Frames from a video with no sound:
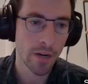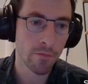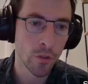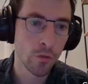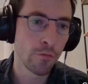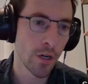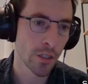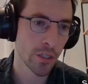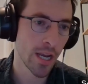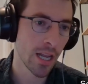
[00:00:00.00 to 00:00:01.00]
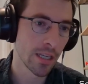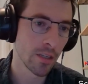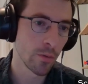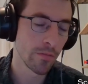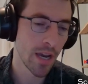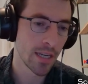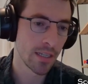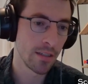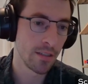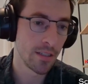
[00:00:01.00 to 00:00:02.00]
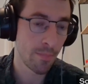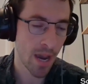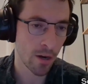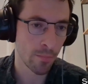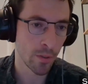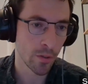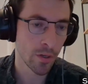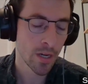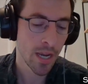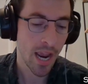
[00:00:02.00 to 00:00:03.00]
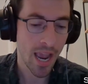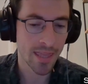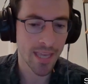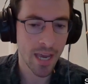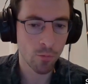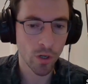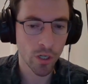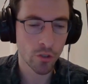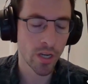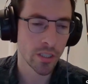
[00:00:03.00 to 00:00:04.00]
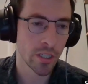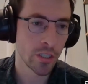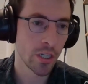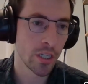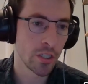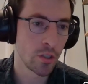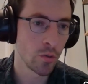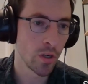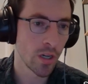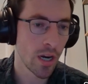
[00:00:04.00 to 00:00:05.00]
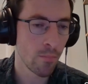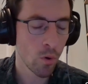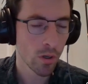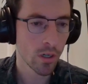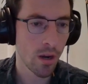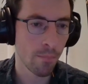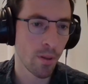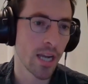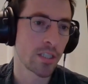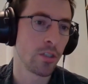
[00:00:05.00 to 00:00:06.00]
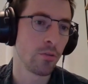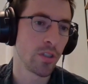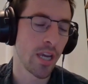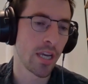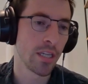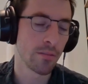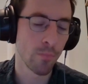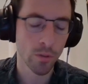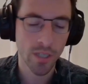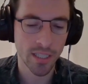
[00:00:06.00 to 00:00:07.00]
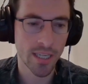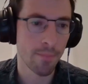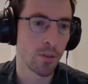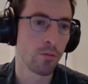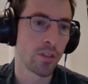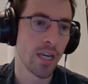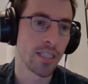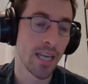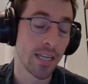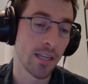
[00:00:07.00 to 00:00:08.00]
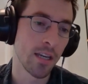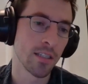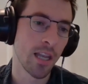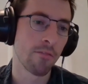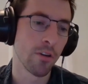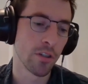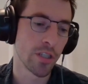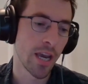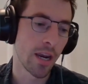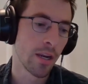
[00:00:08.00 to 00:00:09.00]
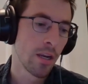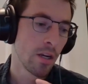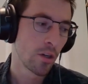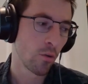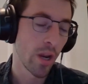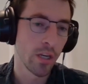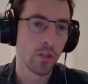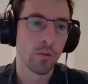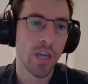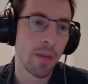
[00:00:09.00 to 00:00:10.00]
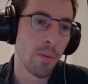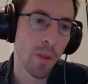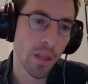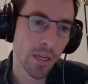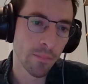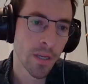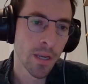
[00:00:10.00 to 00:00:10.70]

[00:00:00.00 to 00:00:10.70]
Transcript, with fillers: of new functionality we've added to PatternBuilder. Mm-hmm. And then we're going to transition into a kind of more complex use case, multi step use case that does leverage that great new capability.